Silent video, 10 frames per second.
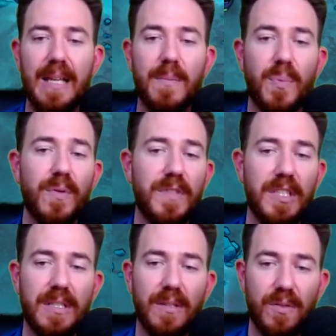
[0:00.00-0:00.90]
improves
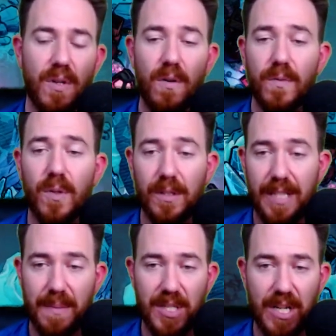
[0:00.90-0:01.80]
the skill's overall
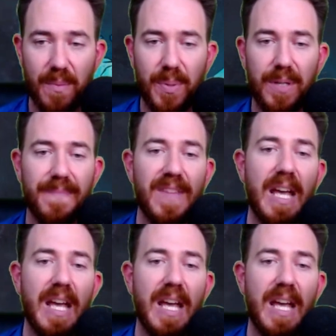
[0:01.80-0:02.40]
damage output,